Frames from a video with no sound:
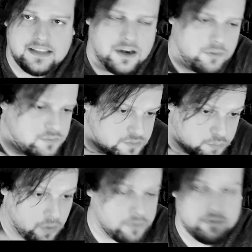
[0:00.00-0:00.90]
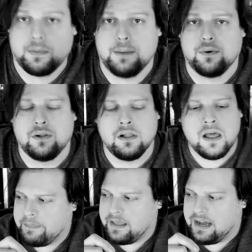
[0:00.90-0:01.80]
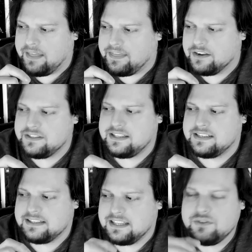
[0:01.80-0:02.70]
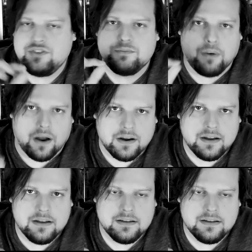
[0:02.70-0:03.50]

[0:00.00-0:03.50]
you know, just work for people. There's this little spark